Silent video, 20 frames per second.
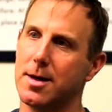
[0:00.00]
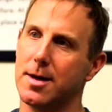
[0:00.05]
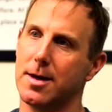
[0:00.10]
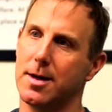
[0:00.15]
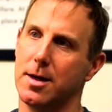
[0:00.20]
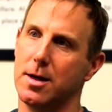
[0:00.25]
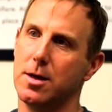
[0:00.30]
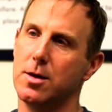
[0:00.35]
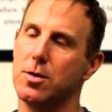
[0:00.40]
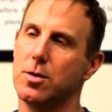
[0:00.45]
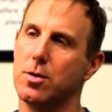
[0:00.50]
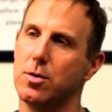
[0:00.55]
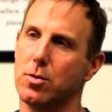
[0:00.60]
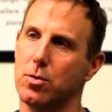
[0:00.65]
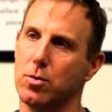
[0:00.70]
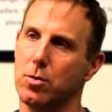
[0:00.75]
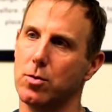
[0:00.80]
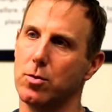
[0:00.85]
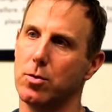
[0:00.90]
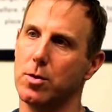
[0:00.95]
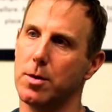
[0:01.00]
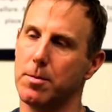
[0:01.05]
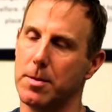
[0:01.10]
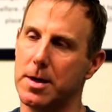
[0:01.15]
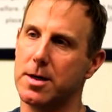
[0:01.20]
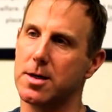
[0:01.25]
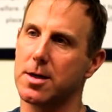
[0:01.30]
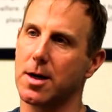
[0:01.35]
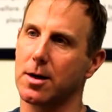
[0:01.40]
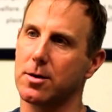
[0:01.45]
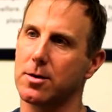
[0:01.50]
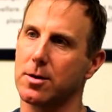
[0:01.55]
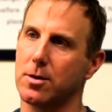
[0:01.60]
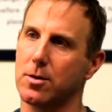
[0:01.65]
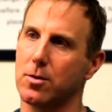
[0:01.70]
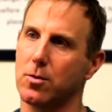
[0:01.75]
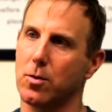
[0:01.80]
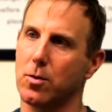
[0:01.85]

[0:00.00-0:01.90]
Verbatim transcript: and into the meat section